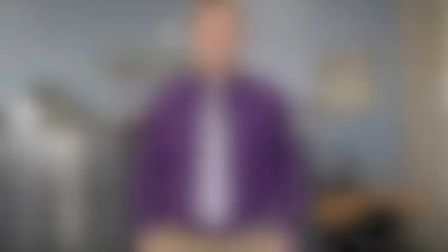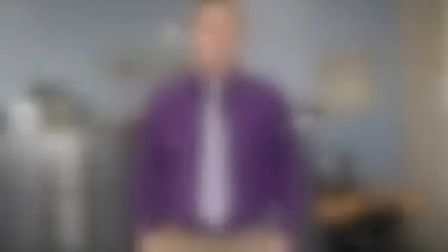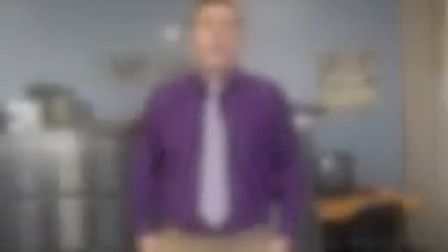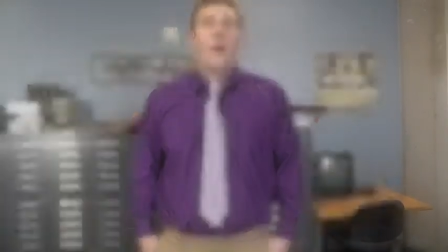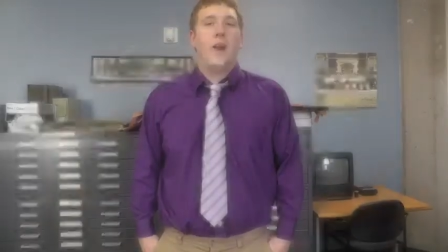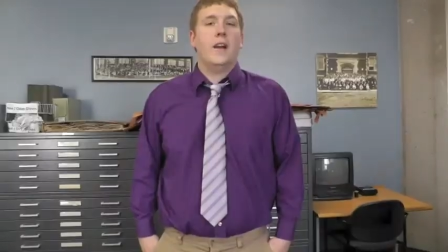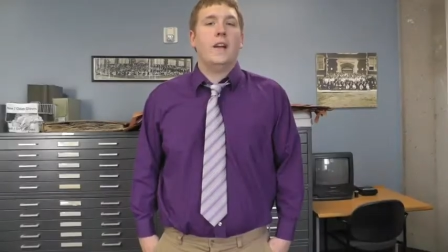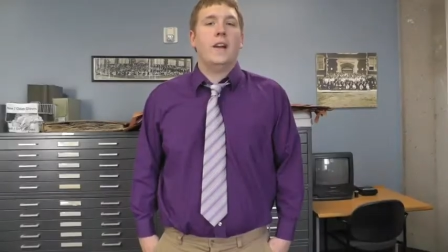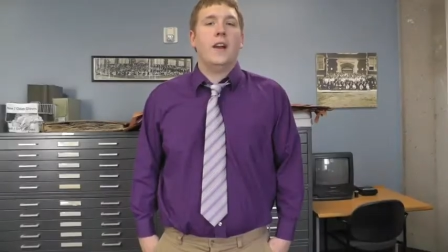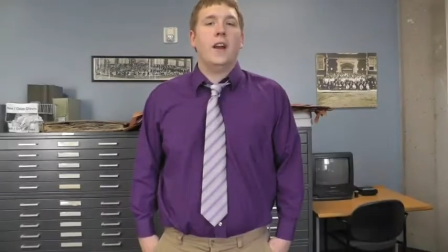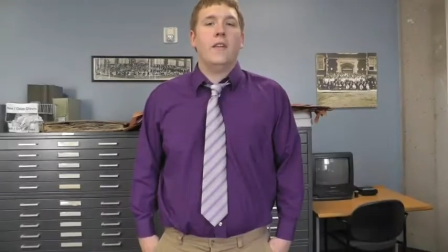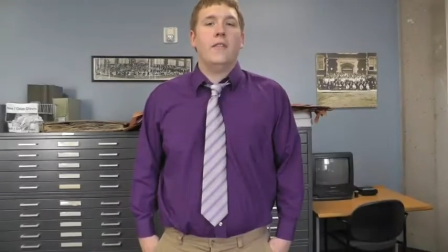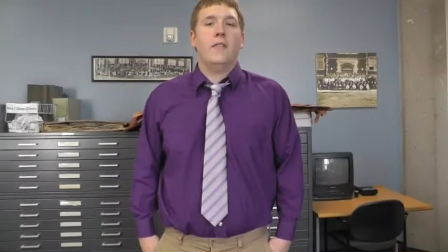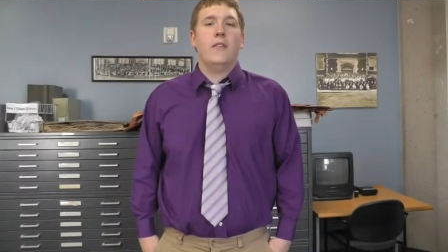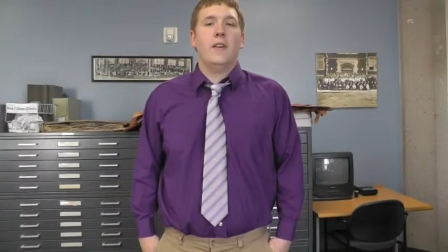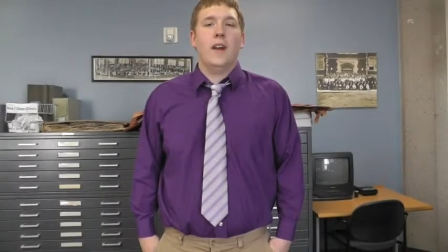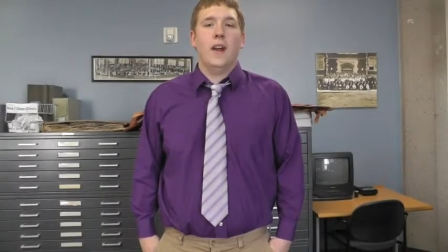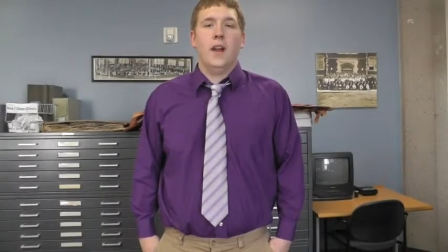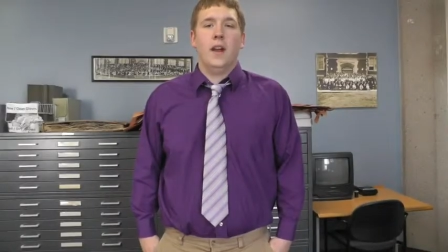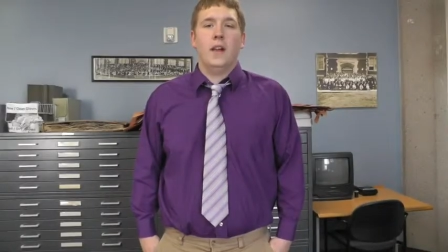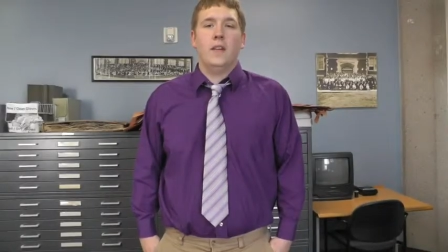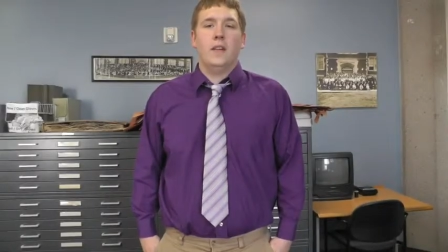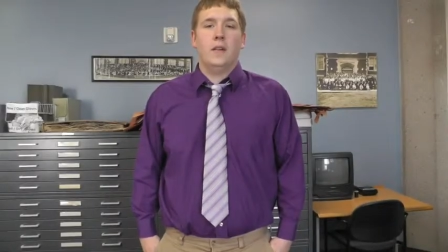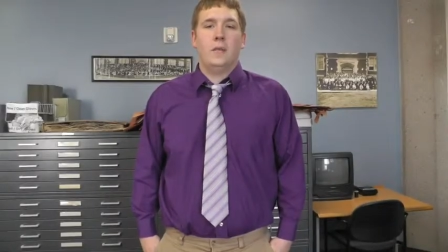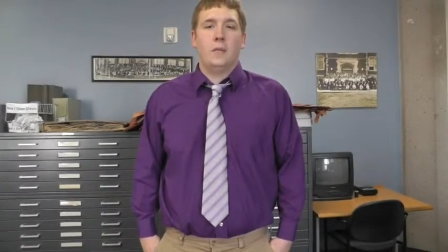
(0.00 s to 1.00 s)
Why a careful
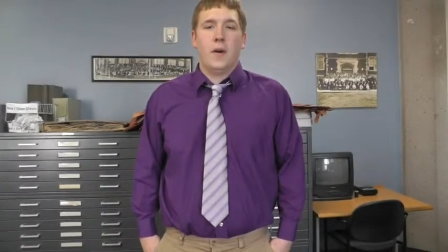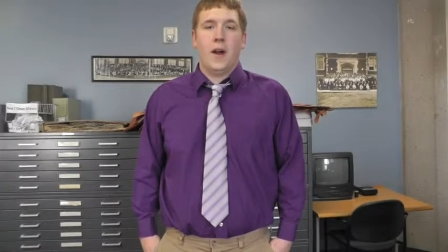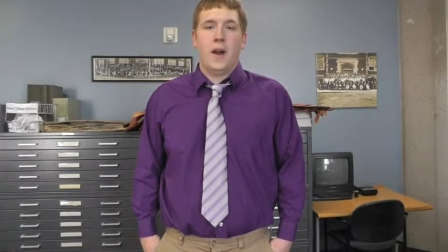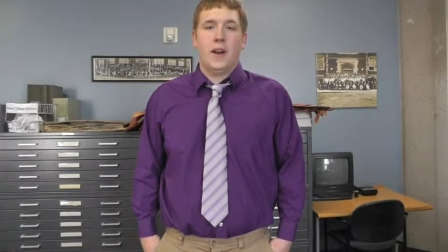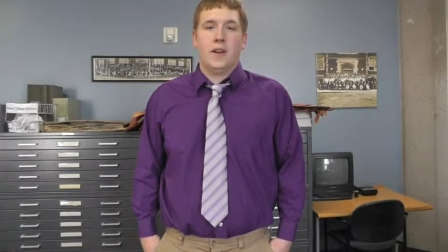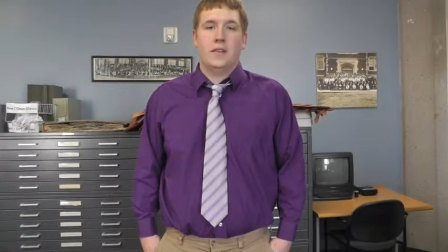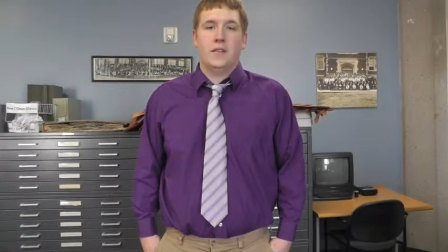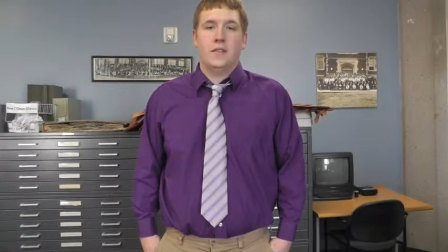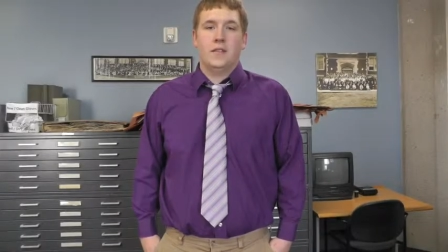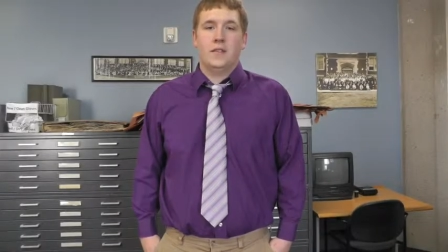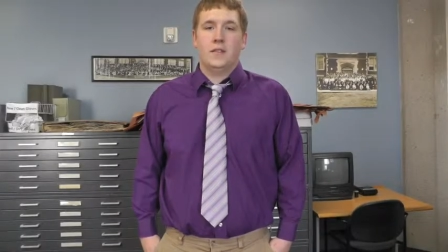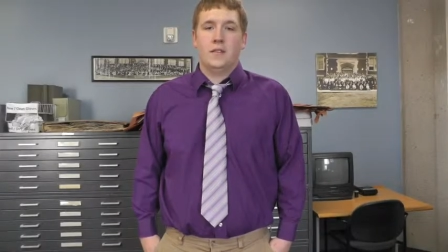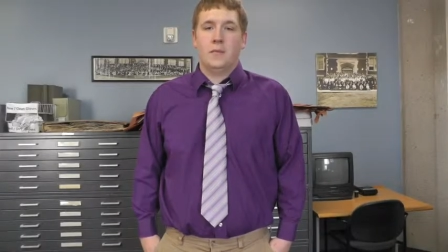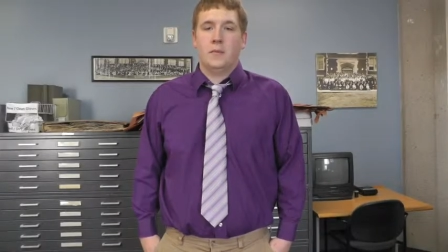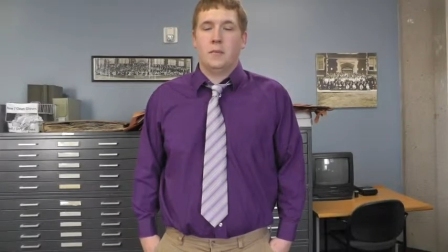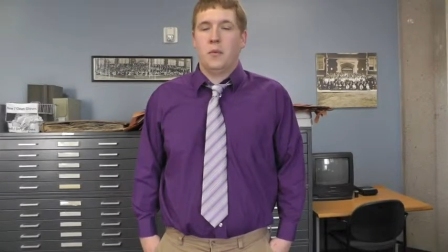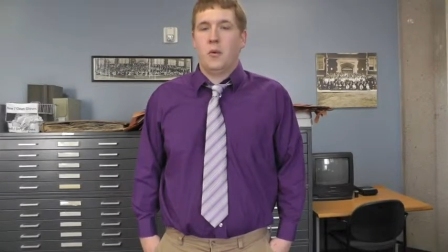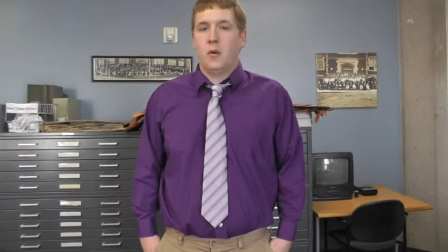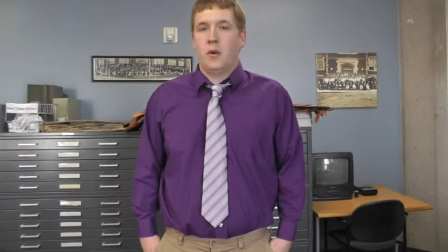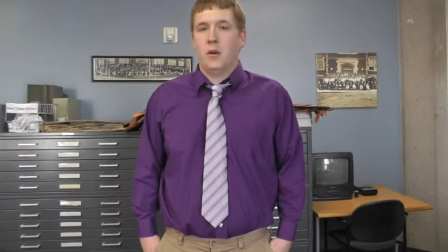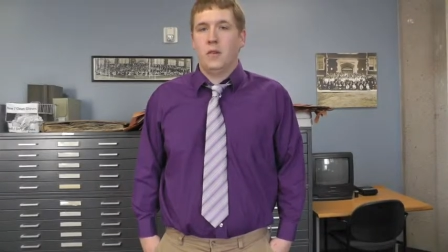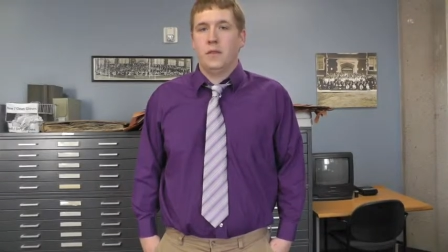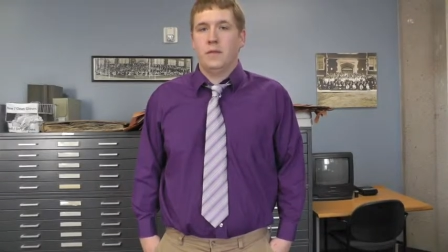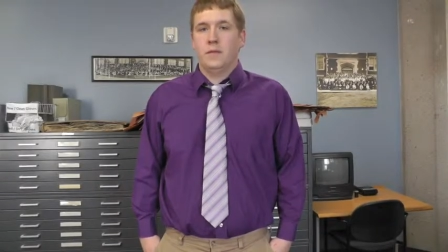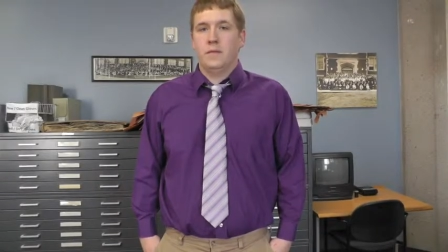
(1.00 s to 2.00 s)
handling practice is
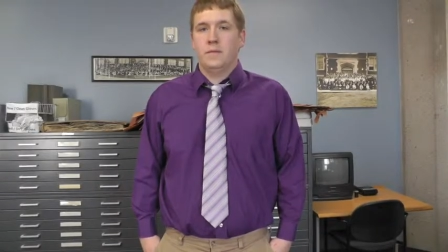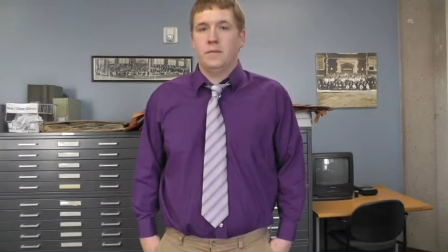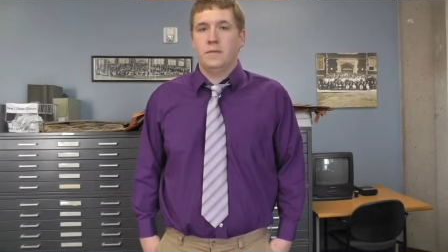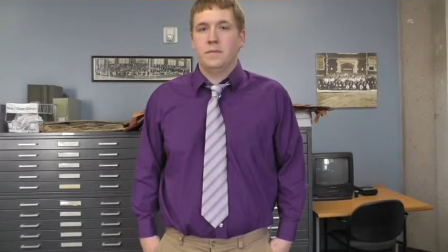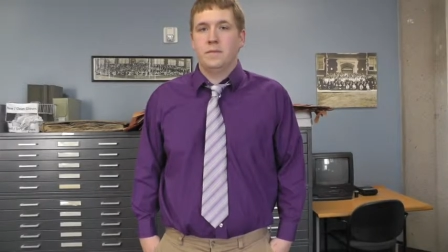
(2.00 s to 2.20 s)
important.